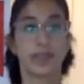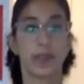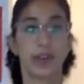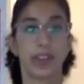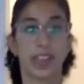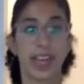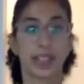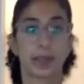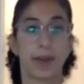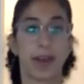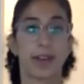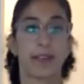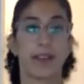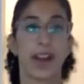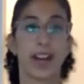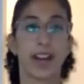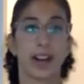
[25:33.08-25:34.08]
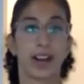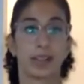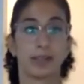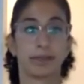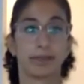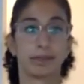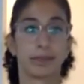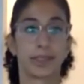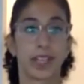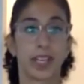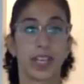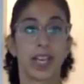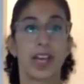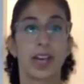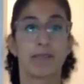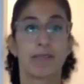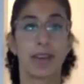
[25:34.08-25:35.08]
four. That's my right arm.
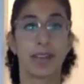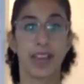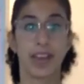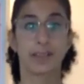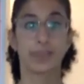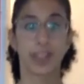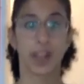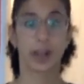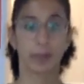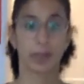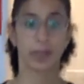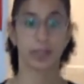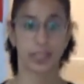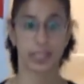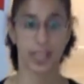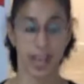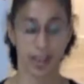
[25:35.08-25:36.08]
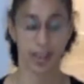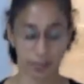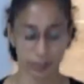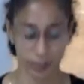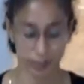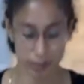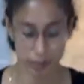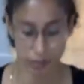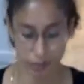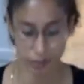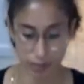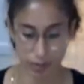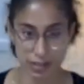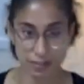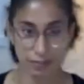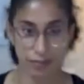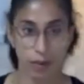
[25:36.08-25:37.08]
My left arm goes down two,
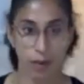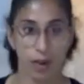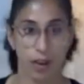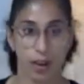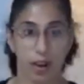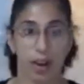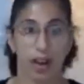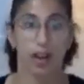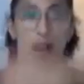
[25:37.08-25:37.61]
three, four,